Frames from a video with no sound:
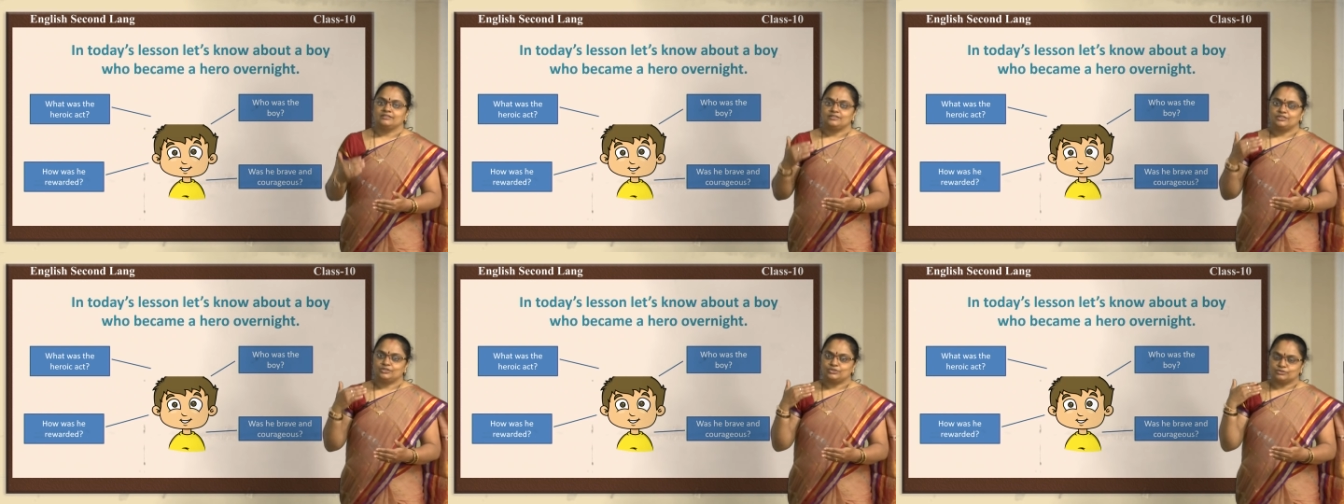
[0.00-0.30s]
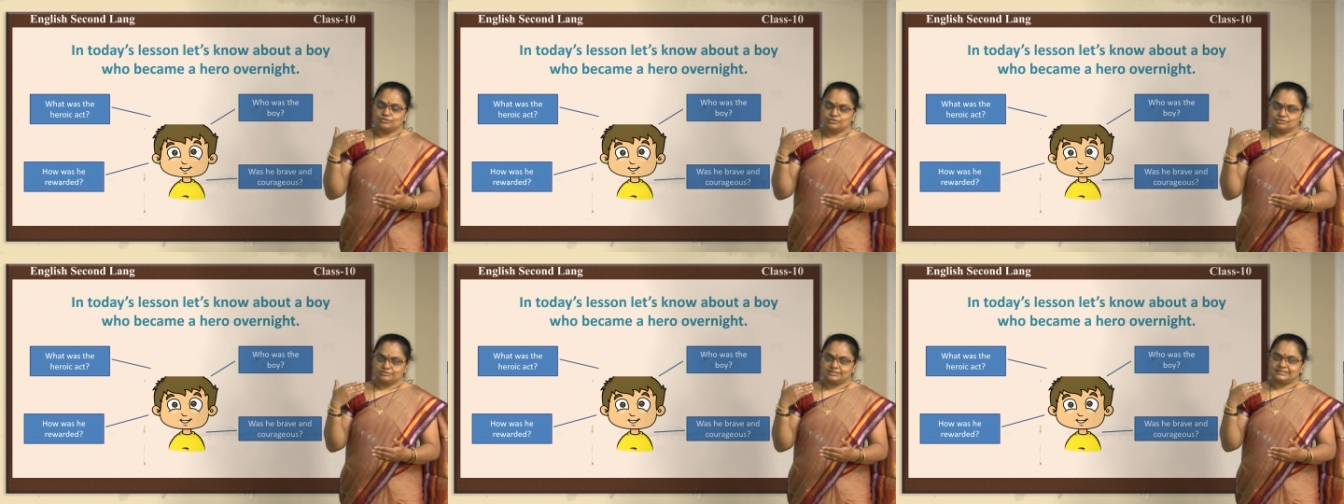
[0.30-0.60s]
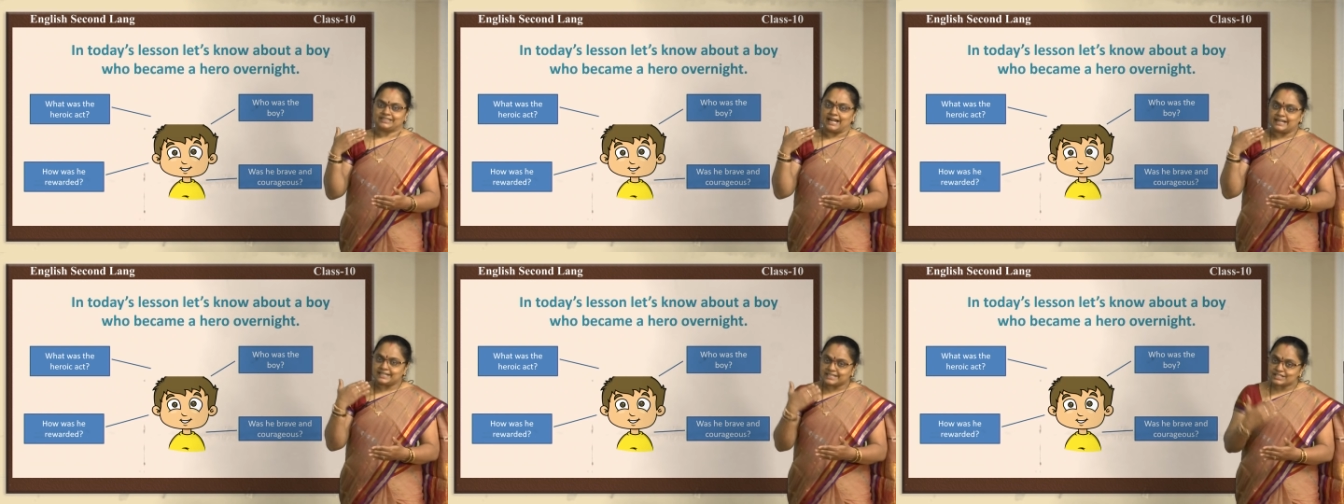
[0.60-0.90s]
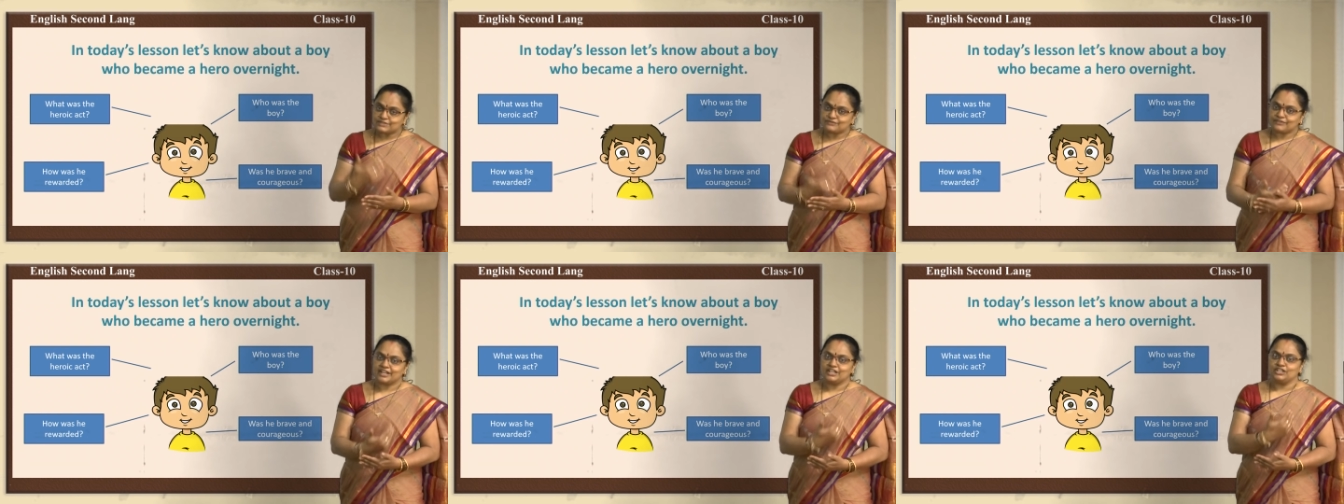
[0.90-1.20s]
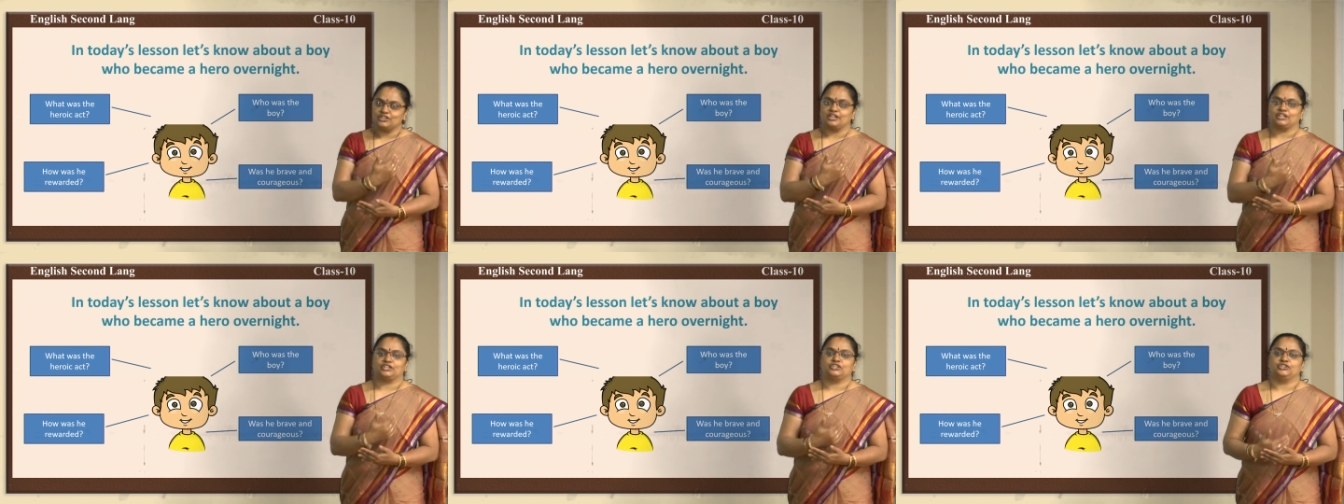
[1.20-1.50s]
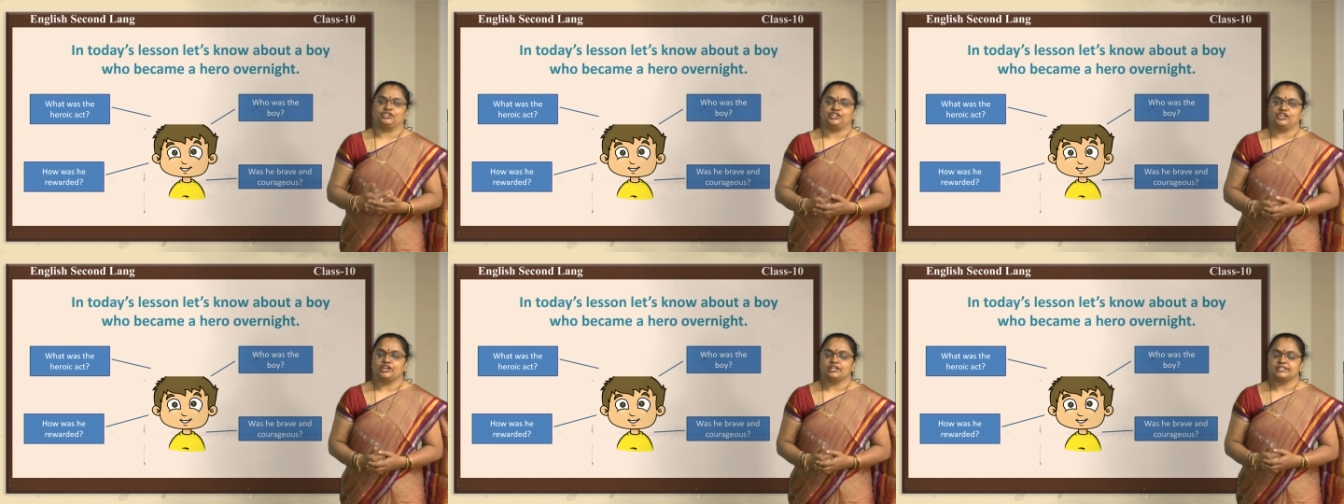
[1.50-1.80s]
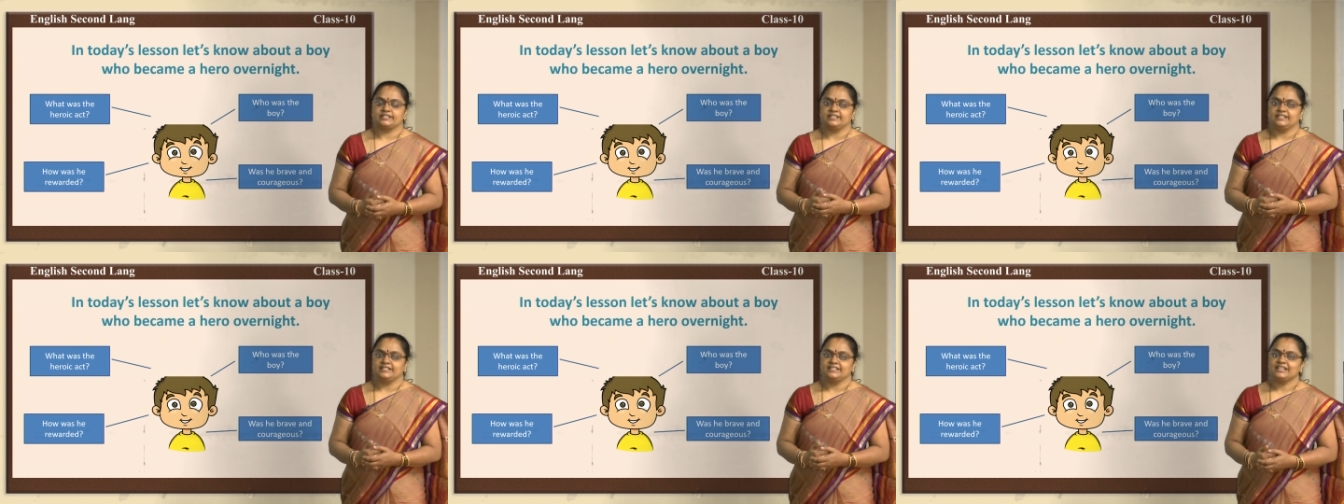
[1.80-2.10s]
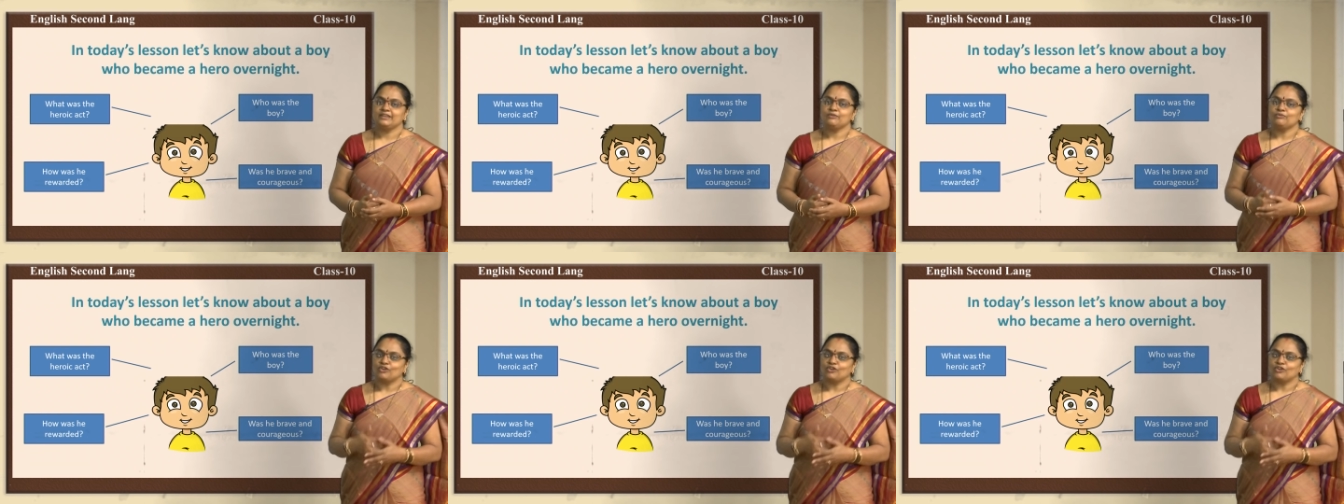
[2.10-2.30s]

To satisfy your curiosity,